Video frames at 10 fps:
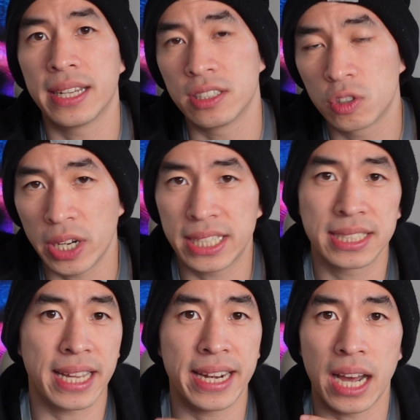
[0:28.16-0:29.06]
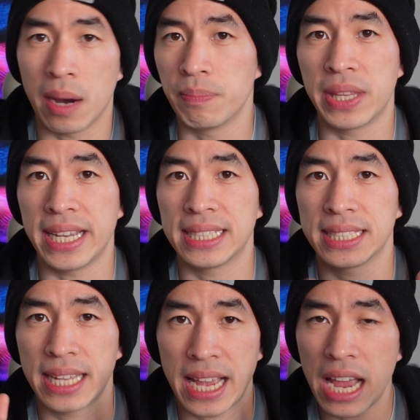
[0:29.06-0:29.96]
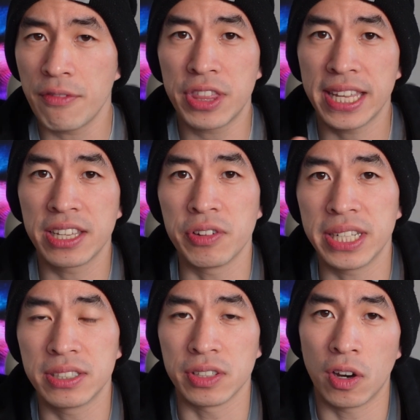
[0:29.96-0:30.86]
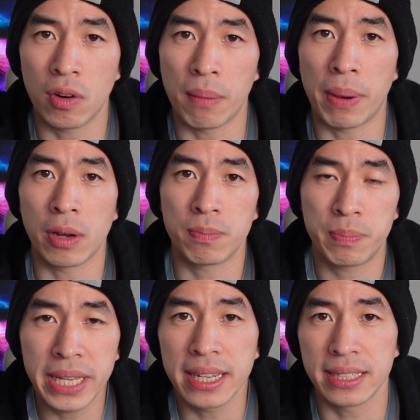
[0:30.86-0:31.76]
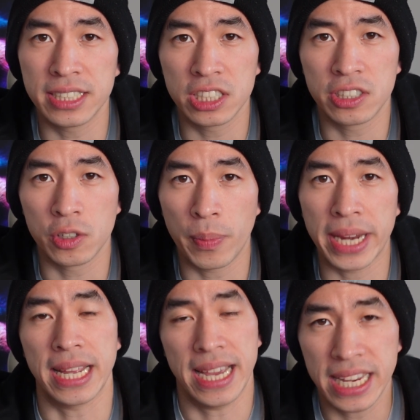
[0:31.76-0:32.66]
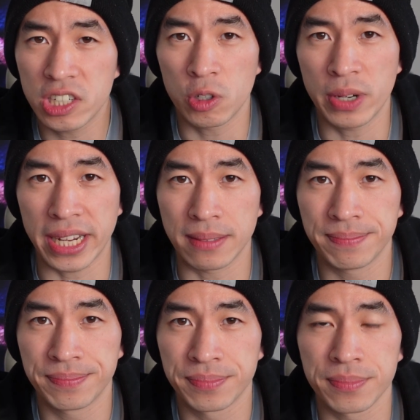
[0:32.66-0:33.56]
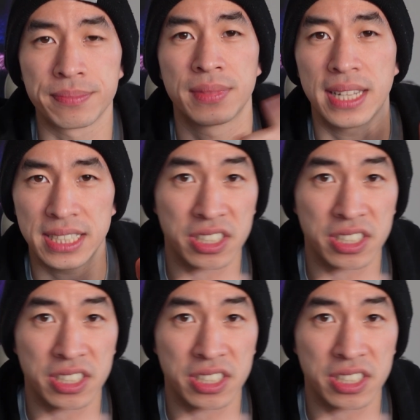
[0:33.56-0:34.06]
and tricks and updates, everything you need to know about being a digital nomad in Korea. Let's